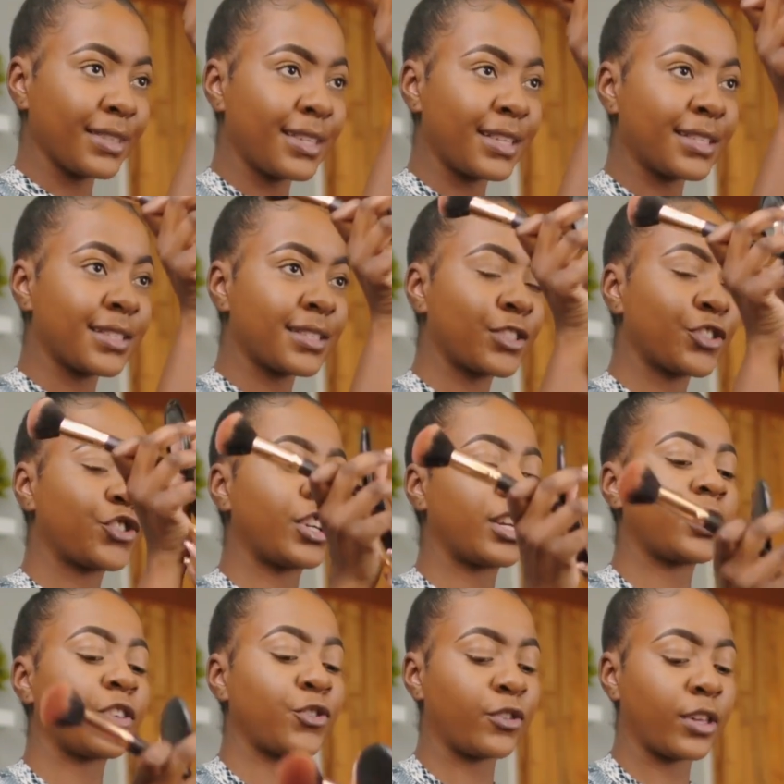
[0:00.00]
this is the shade
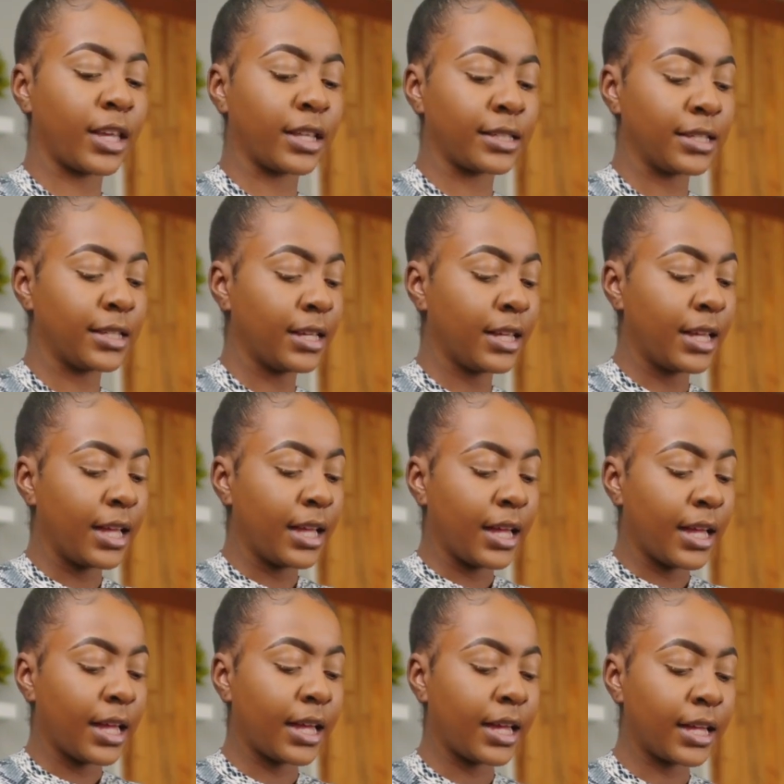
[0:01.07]
that you get.
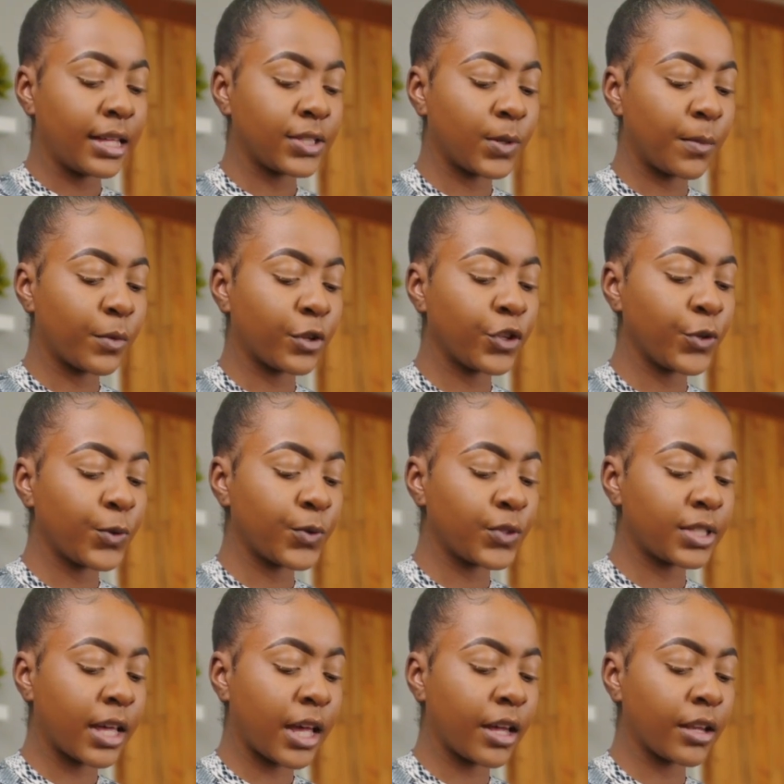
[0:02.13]
So I'm going to use
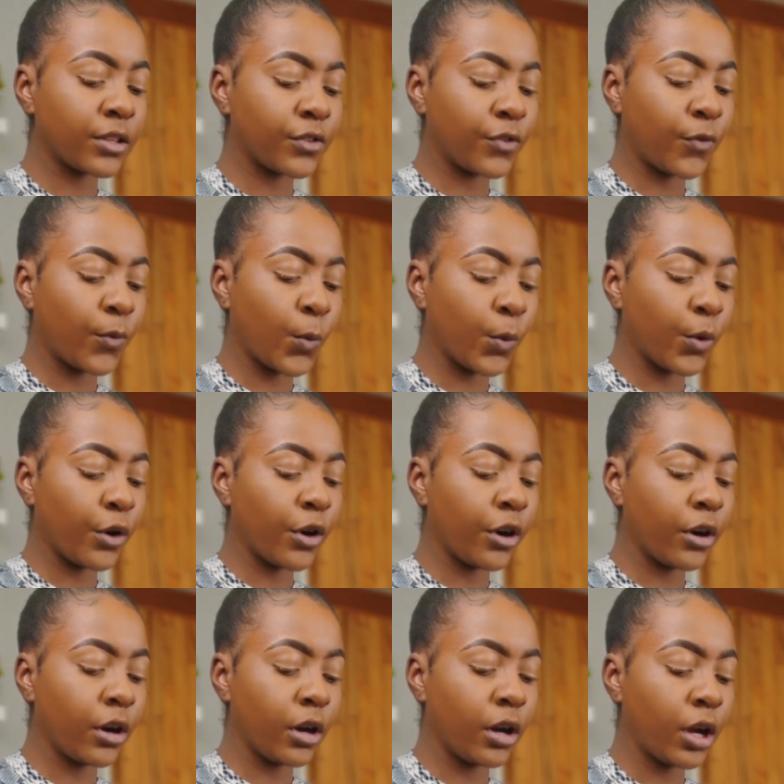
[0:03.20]
that
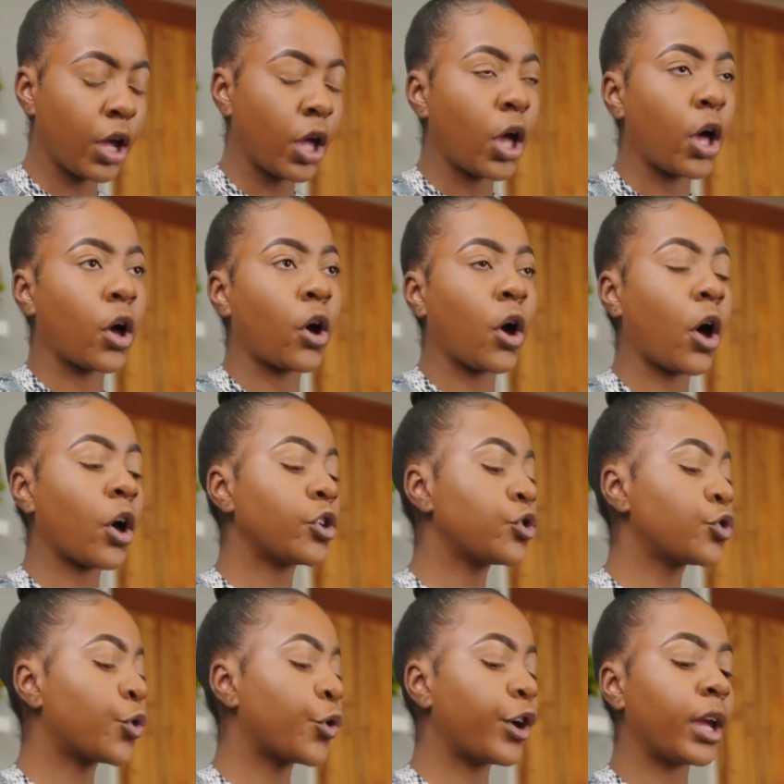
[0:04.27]
for
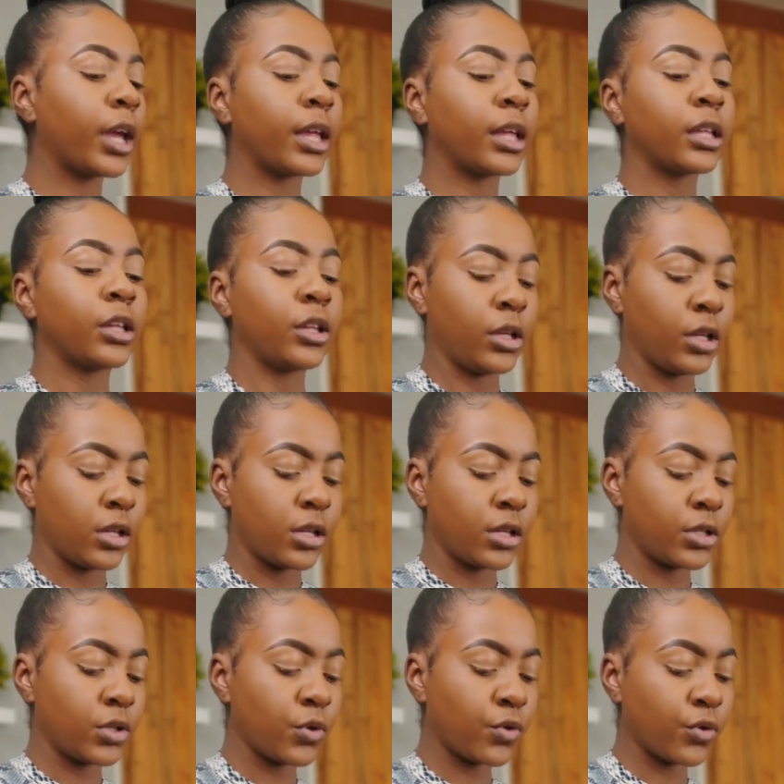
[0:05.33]
contouring.
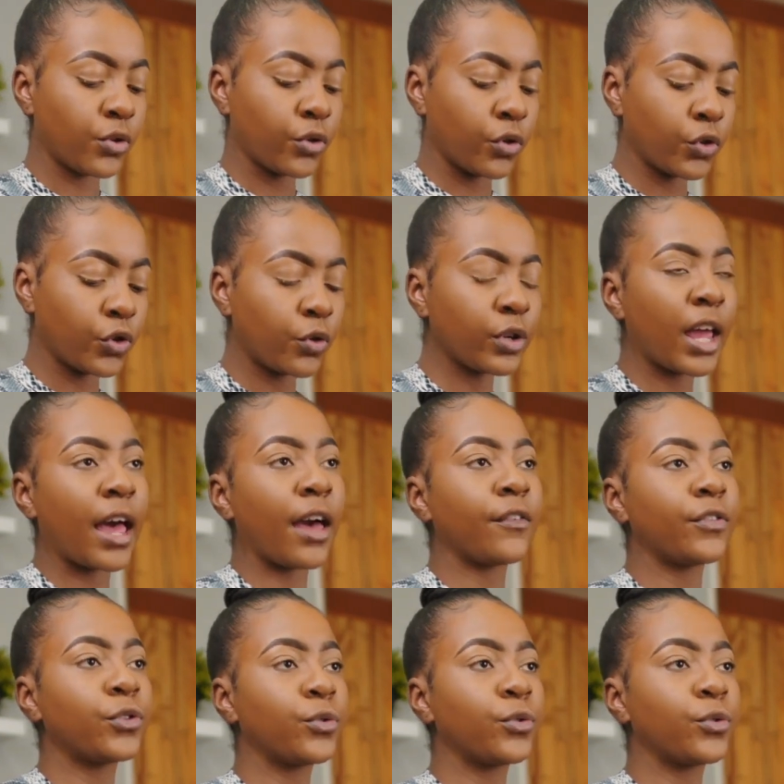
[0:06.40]
So you don't have